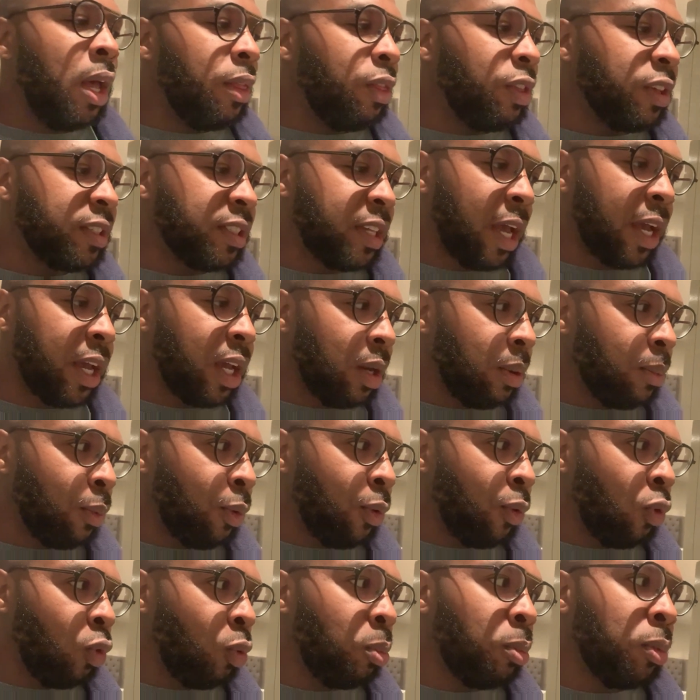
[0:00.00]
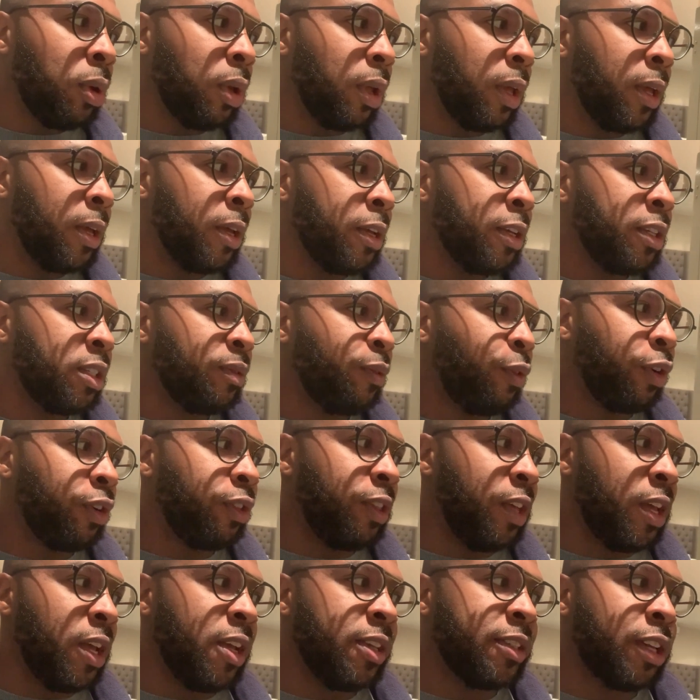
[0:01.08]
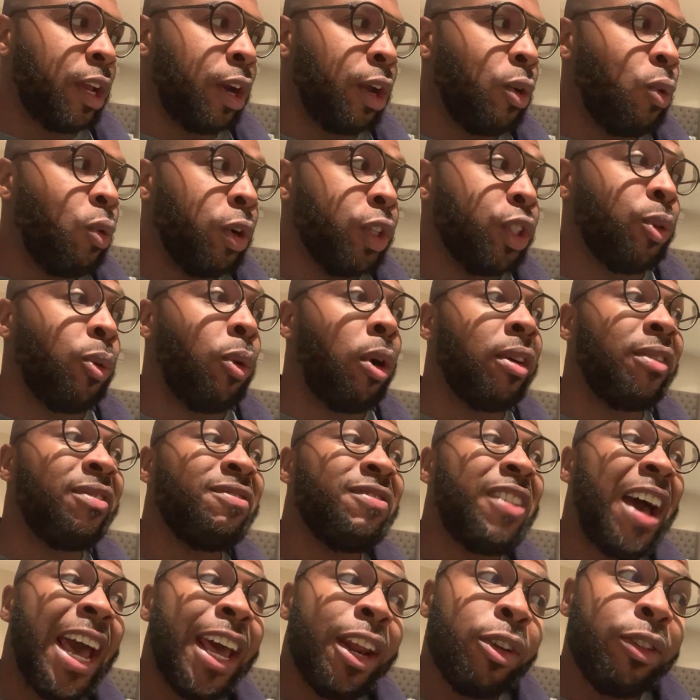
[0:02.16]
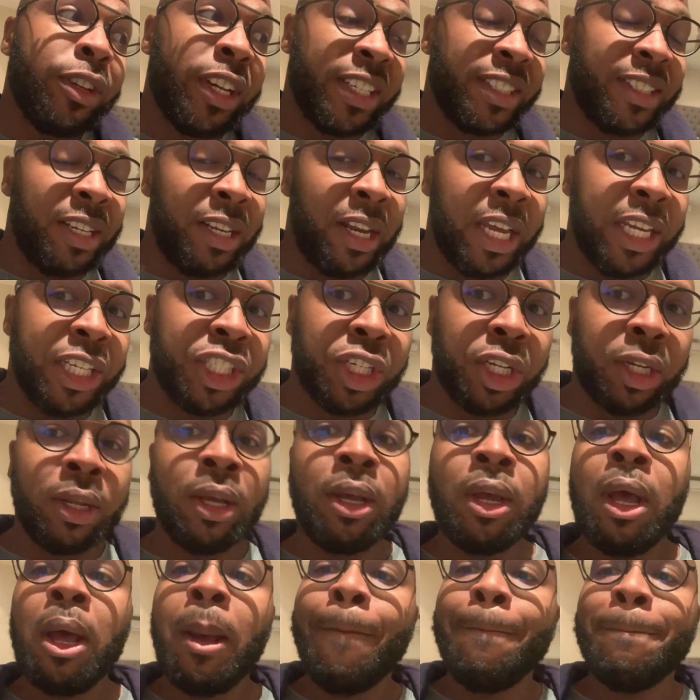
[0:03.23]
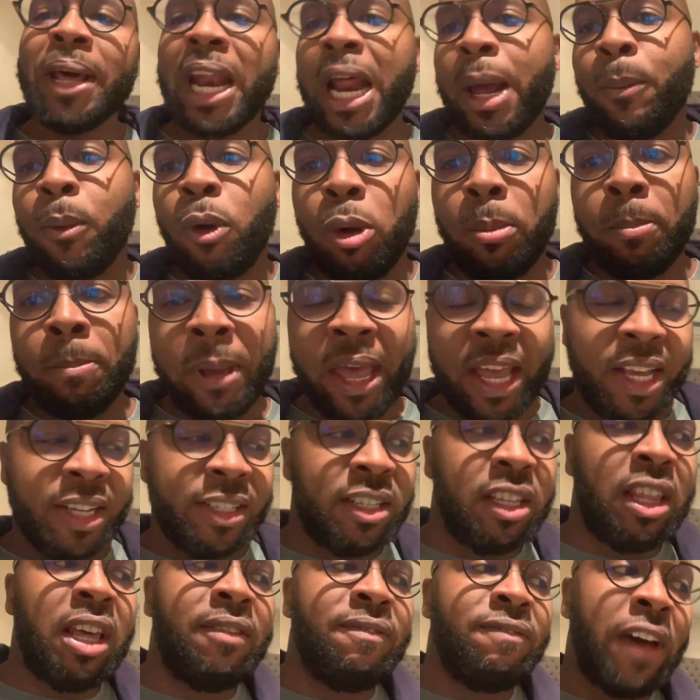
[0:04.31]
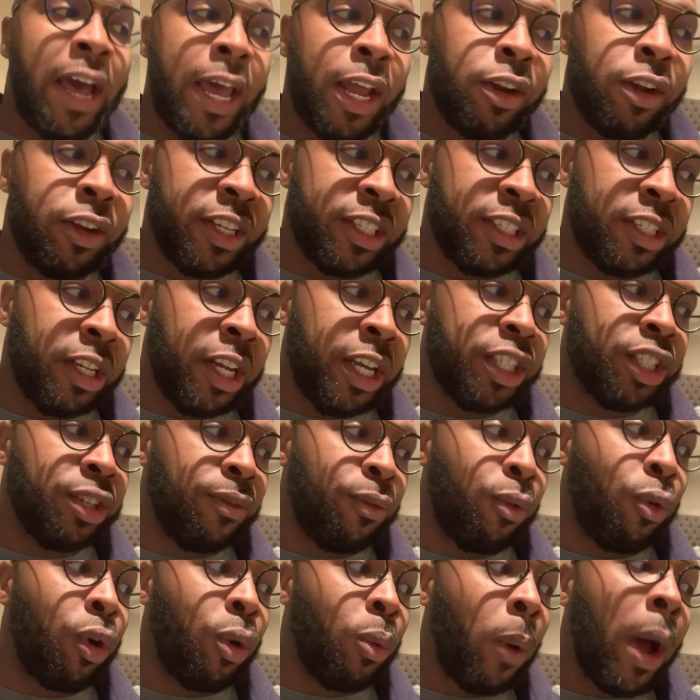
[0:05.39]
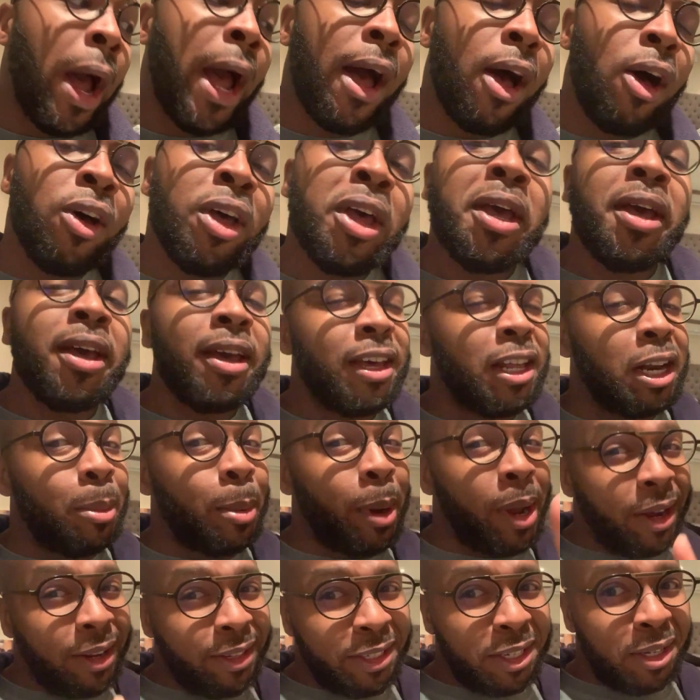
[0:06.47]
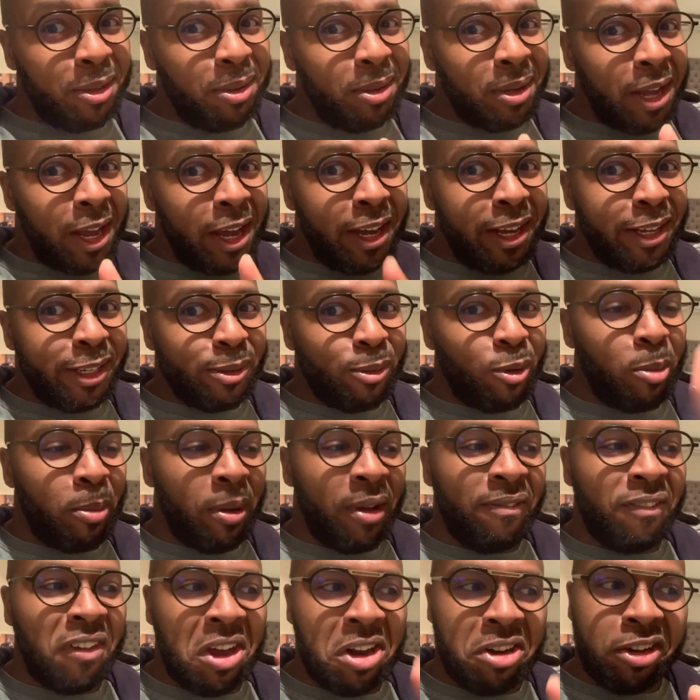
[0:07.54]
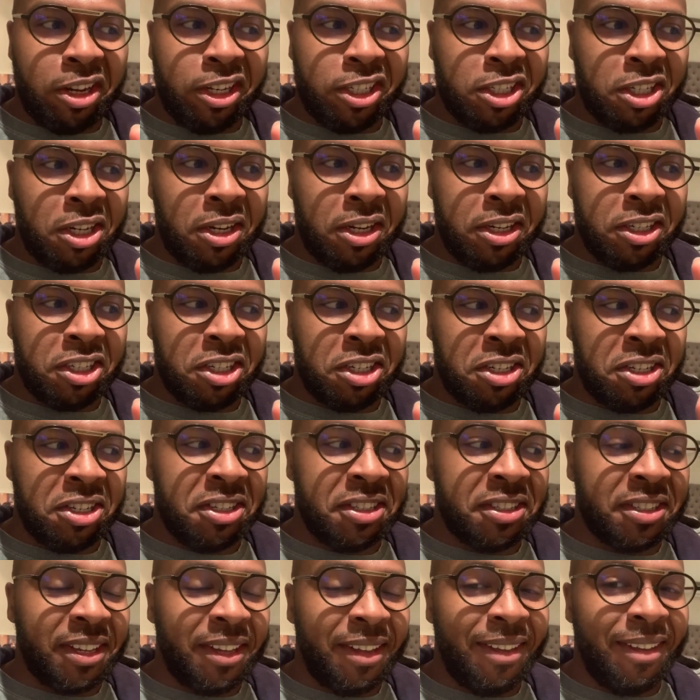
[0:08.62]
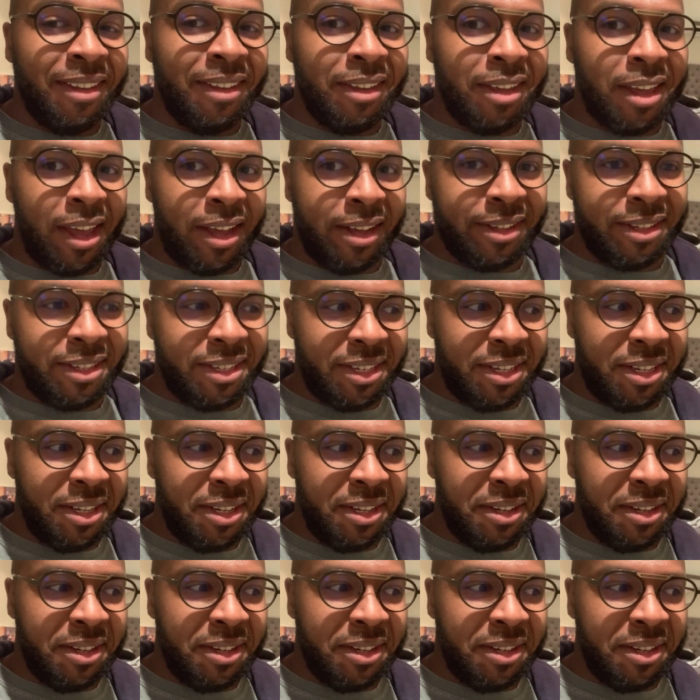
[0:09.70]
The second room is for things that are going to our final destination, but I won't make it to that final destination for a while. And I'm not gonna tell you guys where my final destination is yet.